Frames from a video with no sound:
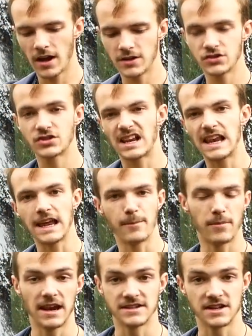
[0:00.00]
Just clear
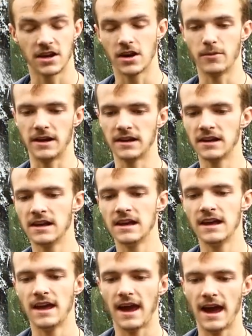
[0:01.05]
plastic coating.
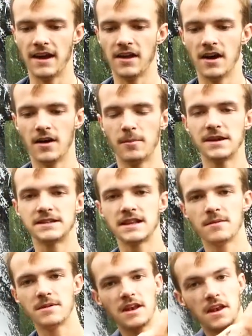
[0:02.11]
And basically, I
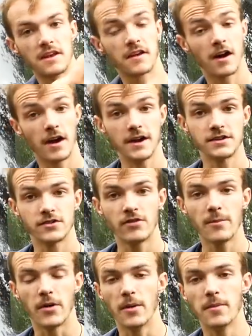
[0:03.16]
mean, it didn't cut into the
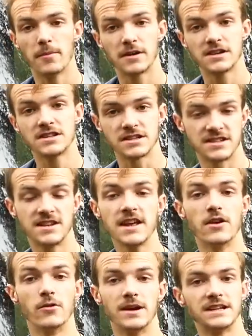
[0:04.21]
rubber, but because it's
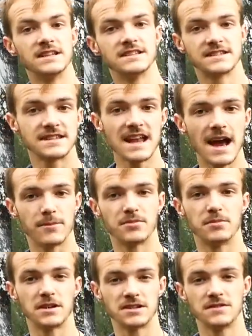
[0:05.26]
steel, it didn't snap.
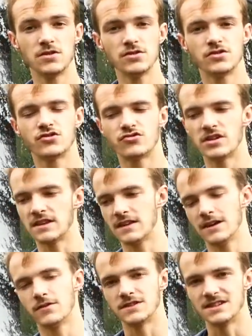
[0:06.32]
Because if you use string, they
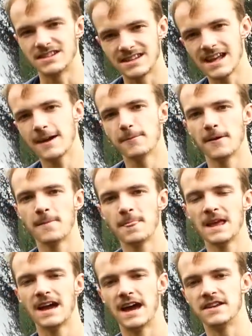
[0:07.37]
often snap.
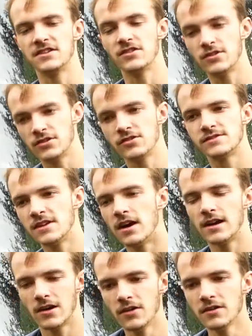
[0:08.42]
And you can use
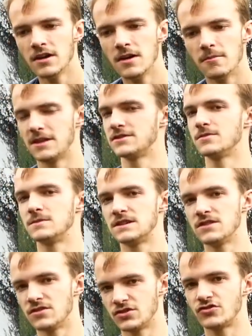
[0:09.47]
nylon, but that's obviously
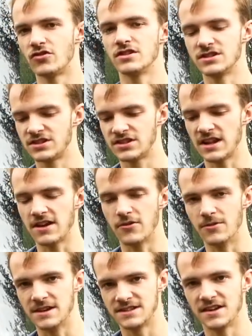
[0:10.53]
not as strong as
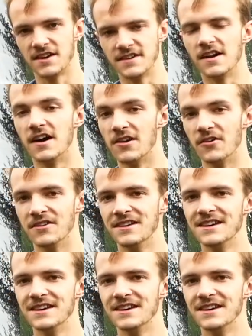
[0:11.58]
steel inside nylon.